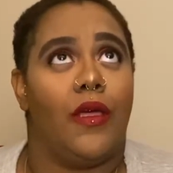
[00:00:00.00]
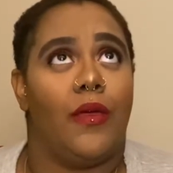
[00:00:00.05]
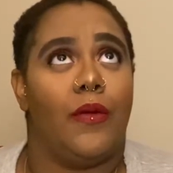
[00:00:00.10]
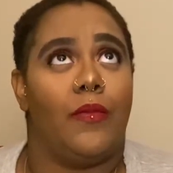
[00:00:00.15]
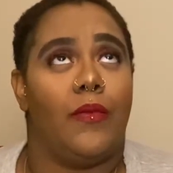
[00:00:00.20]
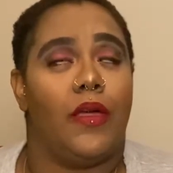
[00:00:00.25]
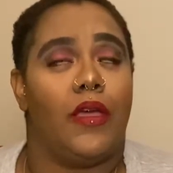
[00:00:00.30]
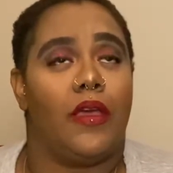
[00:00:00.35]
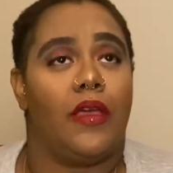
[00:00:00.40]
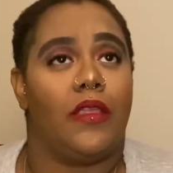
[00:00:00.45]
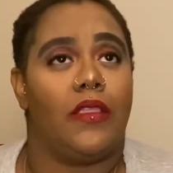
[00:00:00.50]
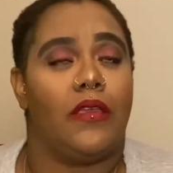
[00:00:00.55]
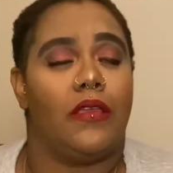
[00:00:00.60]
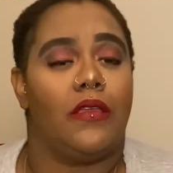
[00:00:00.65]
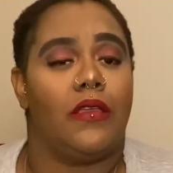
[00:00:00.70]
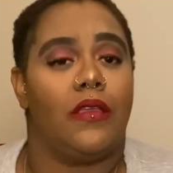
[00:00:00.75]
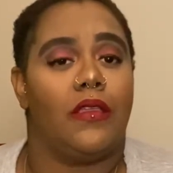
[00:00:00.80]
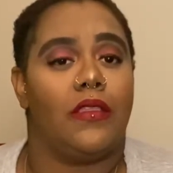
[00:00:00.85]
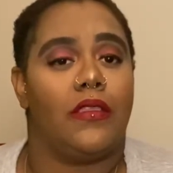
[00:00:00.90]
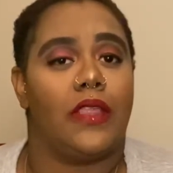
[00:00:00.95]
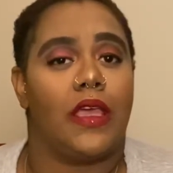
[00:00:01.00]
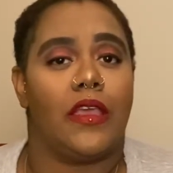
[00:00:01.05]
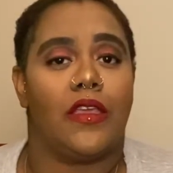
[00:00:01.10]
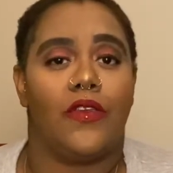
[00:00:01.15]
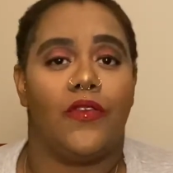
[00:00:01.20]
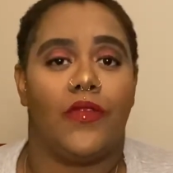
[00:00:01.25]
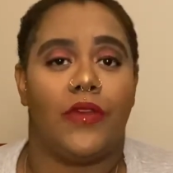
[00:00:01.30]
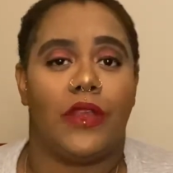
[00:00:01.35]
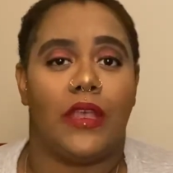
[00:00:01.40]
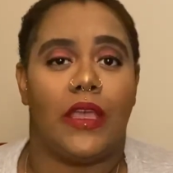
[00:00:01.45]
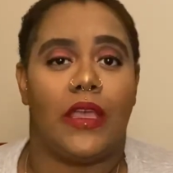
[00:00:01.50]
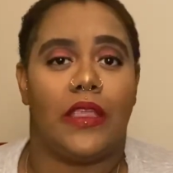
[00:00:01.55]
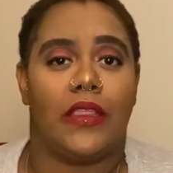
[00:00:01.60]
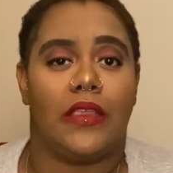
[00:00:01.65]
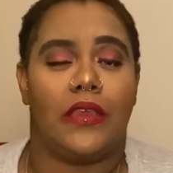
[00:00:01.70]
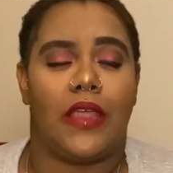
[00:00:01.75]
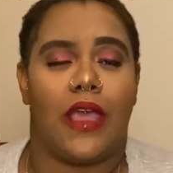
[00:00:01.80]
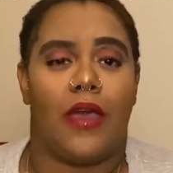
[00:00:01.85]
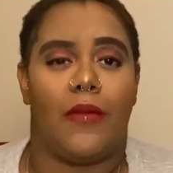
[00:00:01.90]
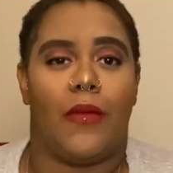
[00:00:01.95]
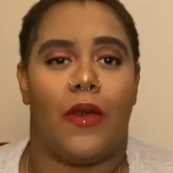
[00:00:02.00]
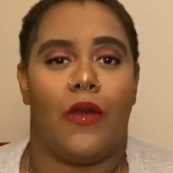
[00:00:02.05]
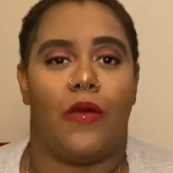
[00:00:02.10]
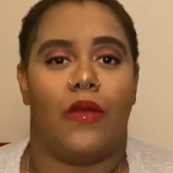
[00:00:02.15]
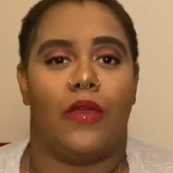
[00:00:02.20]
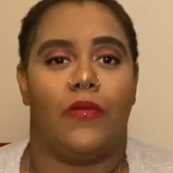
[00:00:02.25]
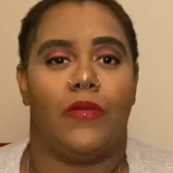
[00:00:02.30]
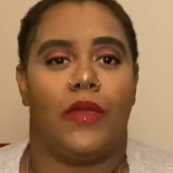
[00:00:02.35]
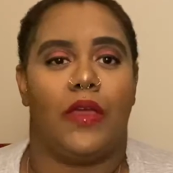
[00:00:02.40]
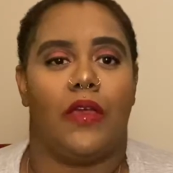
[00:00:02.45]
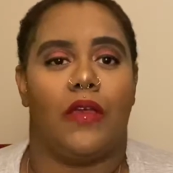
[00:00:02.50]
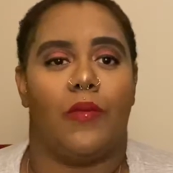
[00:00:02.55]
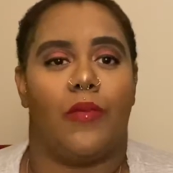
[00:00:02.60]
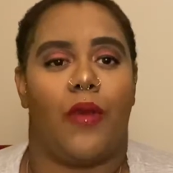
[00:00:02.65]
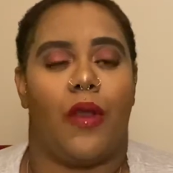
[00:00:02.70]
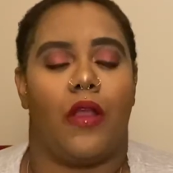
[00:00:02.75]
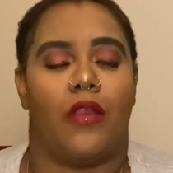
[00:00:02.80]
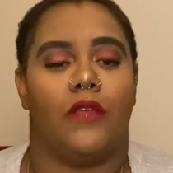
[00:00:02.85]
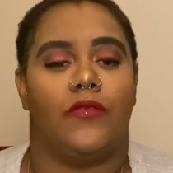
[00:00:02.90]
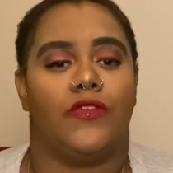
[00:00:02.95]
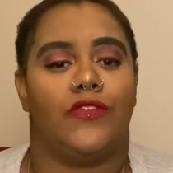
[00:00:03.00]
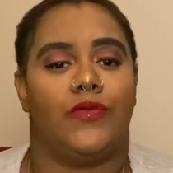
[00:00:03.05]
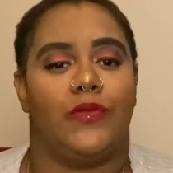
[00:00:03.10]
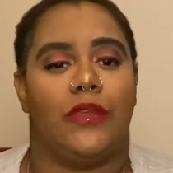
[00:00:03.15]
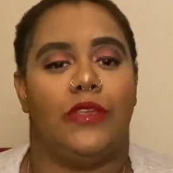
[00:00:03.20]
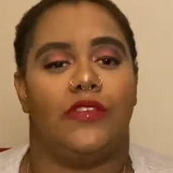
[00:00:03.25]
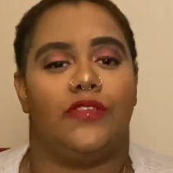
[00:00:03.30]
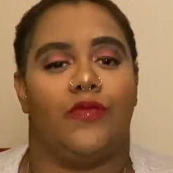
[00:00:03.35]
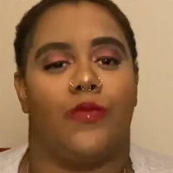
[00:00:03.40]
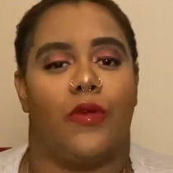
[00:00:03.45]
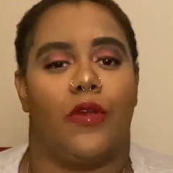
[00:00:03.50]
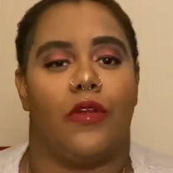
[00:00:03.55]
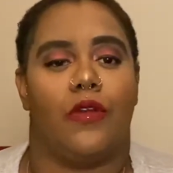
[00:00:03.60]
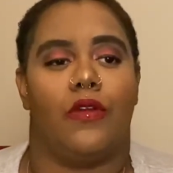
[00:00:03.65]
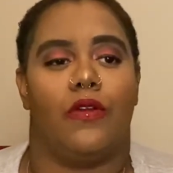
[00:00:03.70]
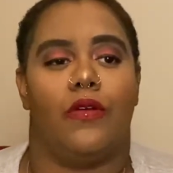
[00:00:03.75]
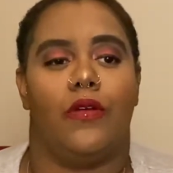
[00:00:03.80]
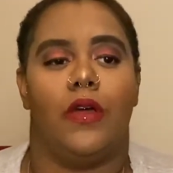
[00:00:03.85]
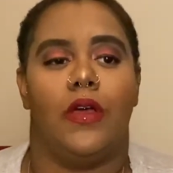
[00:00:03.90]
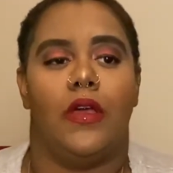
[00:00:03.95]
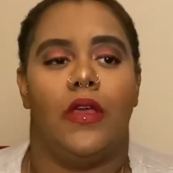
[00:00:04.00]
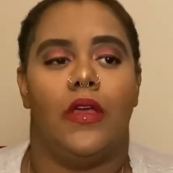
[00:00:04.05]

But thank you for taking the time out and being a part of Sweet's world,